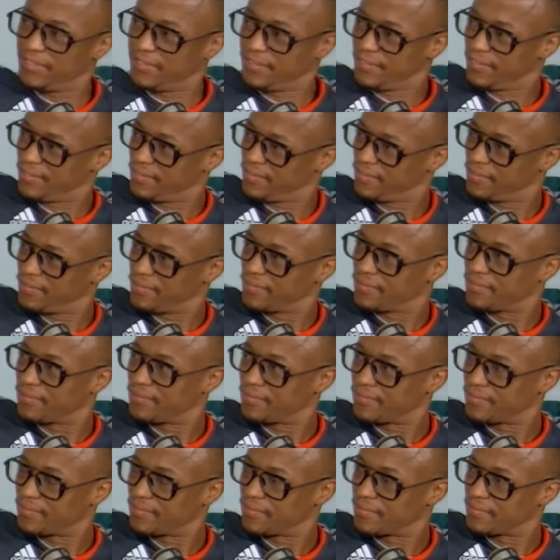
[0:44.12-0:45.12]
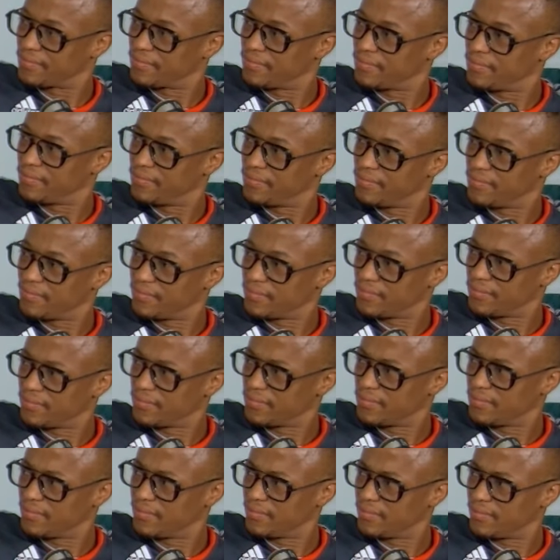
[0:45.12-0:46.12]

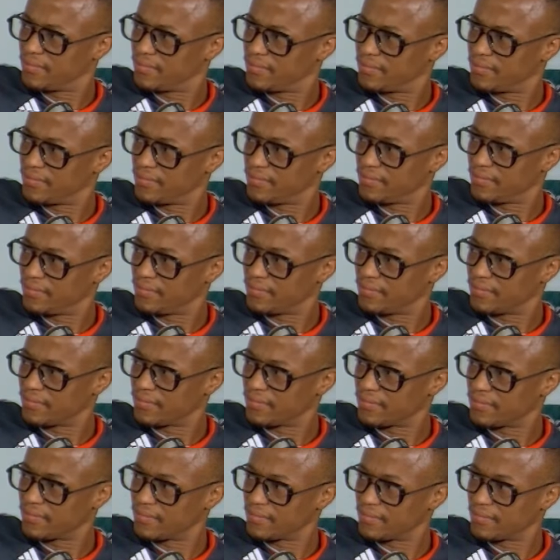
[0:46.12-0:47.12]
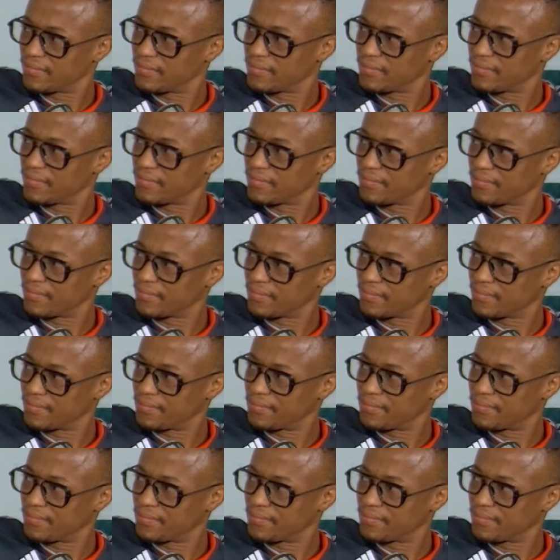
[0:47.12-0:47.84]
(silent)